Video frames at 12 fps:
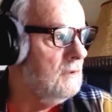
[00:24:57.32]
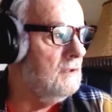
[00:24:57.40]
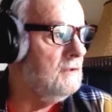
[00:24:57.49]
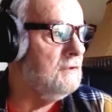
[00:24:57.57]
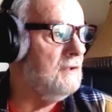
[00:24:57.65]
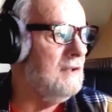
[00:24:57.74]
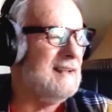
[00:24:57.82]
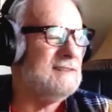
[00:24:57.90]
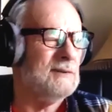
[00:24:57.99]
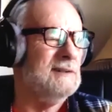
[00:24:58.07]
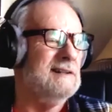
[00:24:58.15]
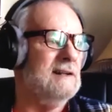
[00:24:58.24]
and he said that's
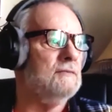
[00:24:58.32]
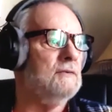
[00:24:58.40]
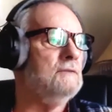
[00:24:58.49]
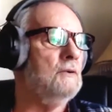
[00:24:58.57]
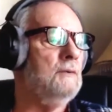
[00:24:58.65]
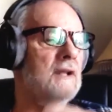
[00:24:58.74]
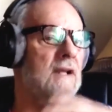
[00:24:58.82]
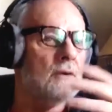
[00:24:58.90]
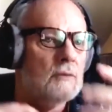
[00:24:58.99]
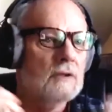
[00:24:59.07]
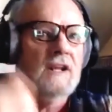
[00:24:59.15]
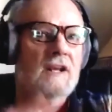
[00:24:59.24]
really different. So he got
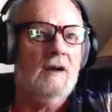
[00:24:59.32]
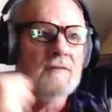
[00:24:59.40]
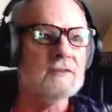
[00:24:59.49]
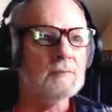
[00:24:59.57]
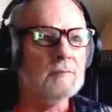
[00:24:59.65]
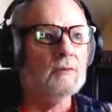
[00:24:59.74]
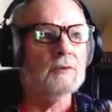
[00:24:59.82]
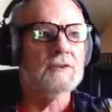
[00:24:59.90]
really comfortable